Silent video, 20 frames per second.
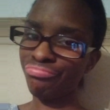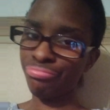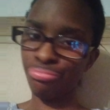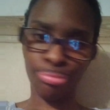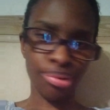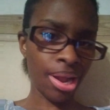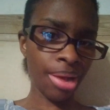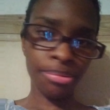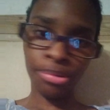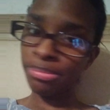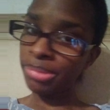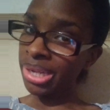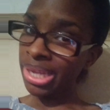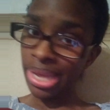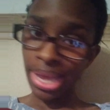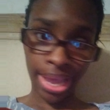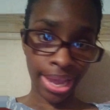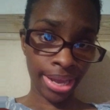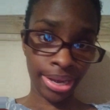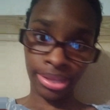probably
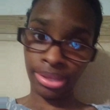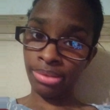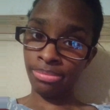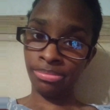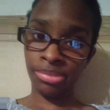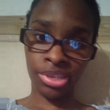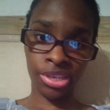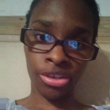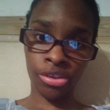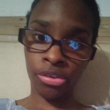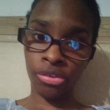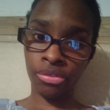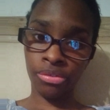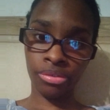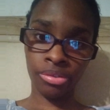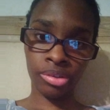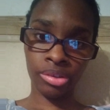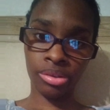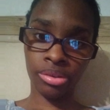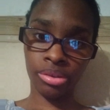hated
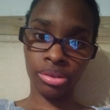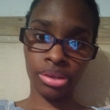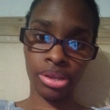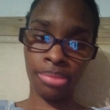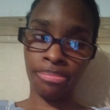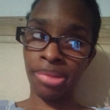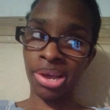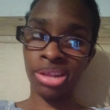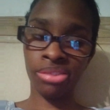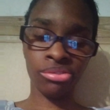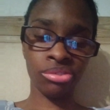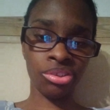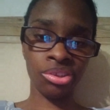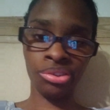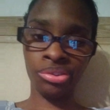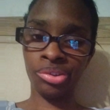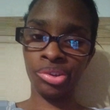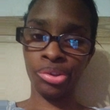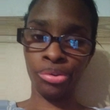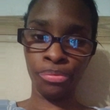themselves and might
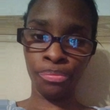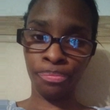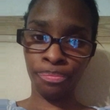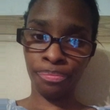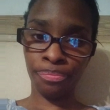still do.